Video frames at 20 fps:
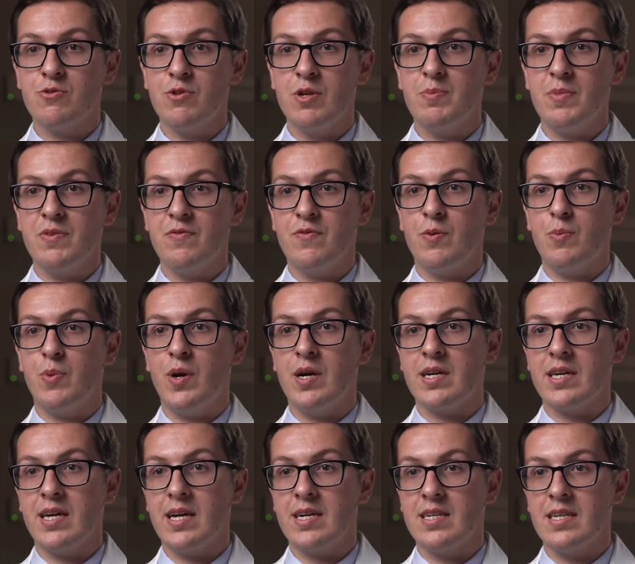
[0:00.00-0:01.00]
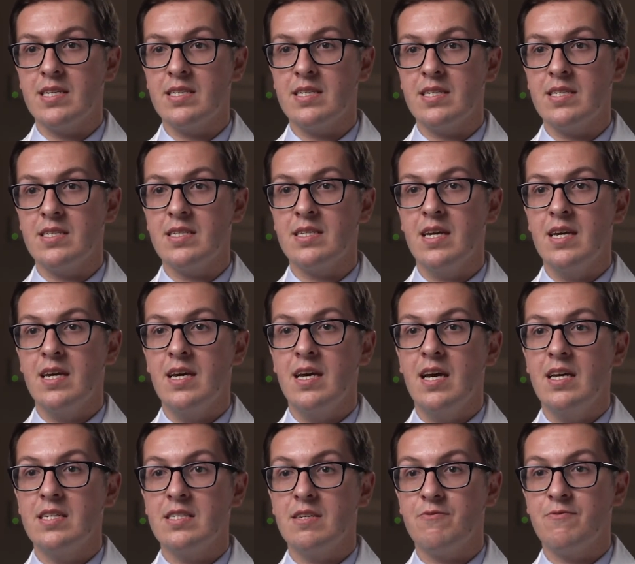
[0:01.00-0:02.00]
treatment for bronchiectasis
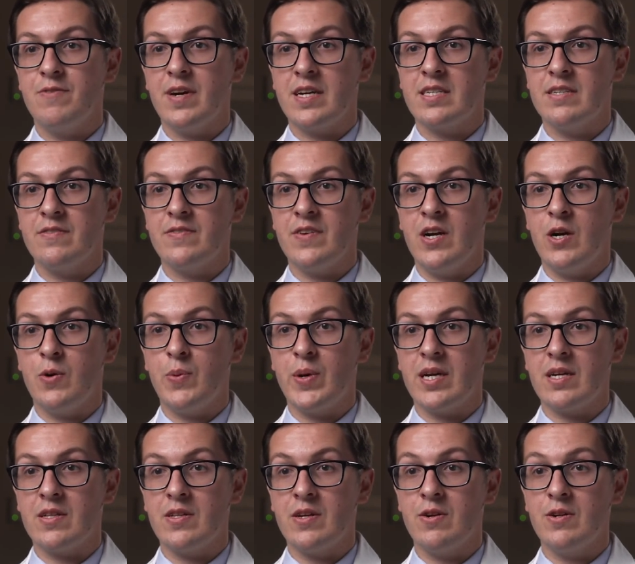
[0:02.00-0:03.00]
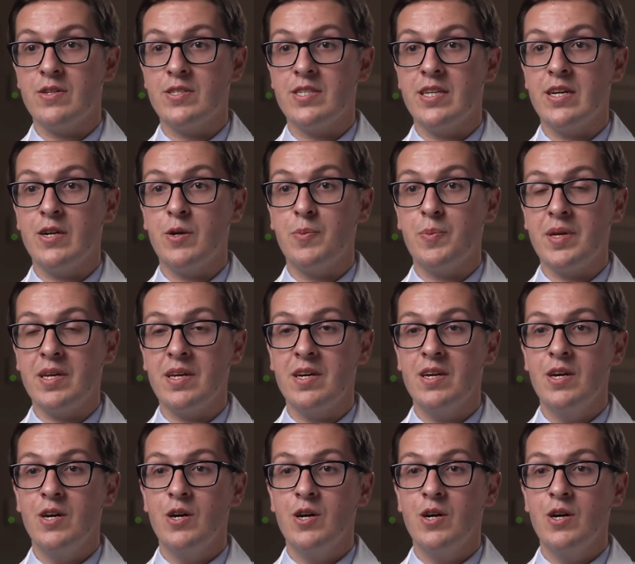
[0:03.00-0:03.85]
is effective airway clearance therapy